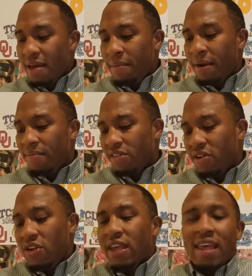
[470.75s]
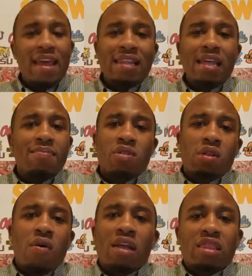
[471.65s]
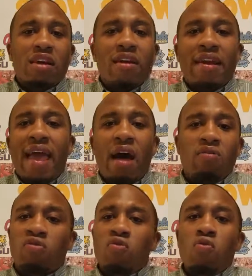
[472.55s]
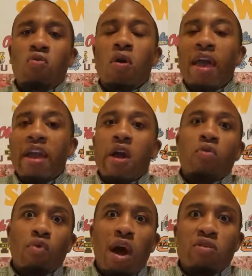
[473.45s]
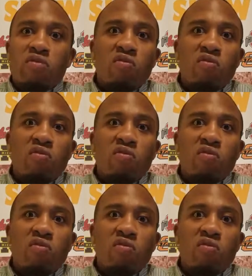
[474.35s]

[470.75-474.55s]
But so you can't let him just go out there and outduel Aaron Rodgers,